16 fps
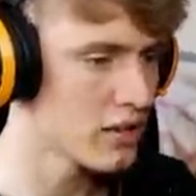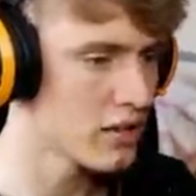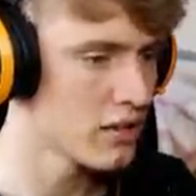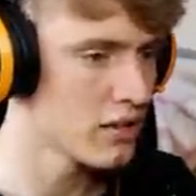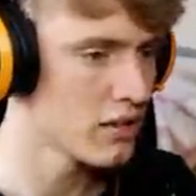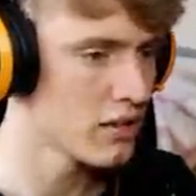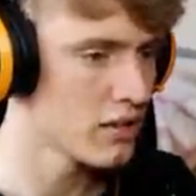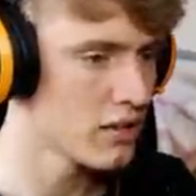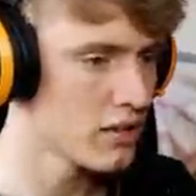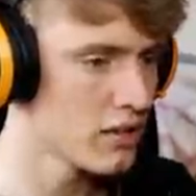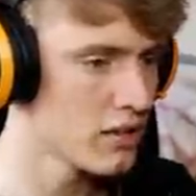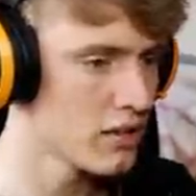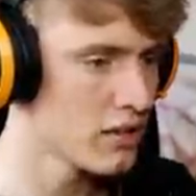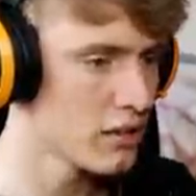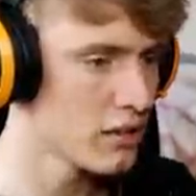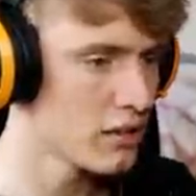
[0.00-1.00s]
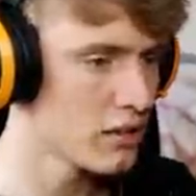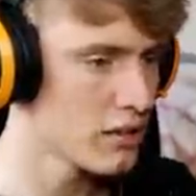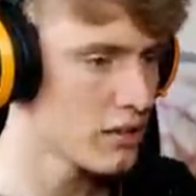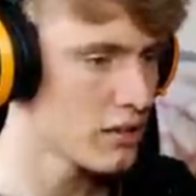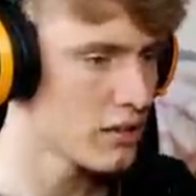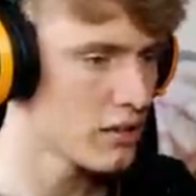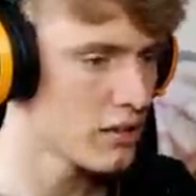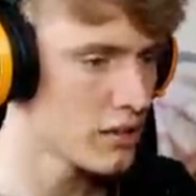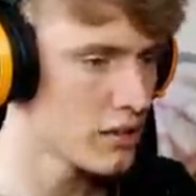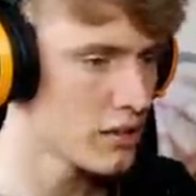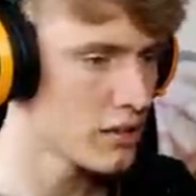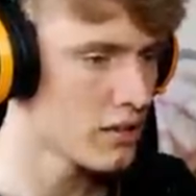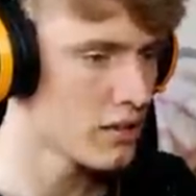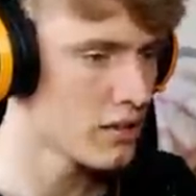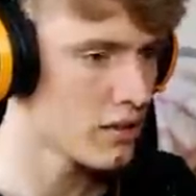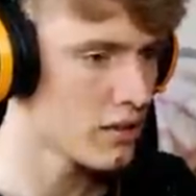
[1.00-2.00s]

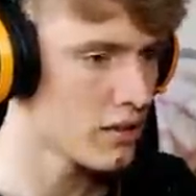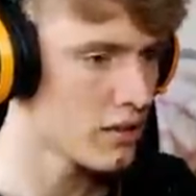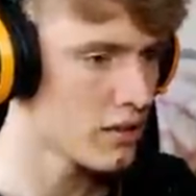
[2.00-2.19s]
[no speech]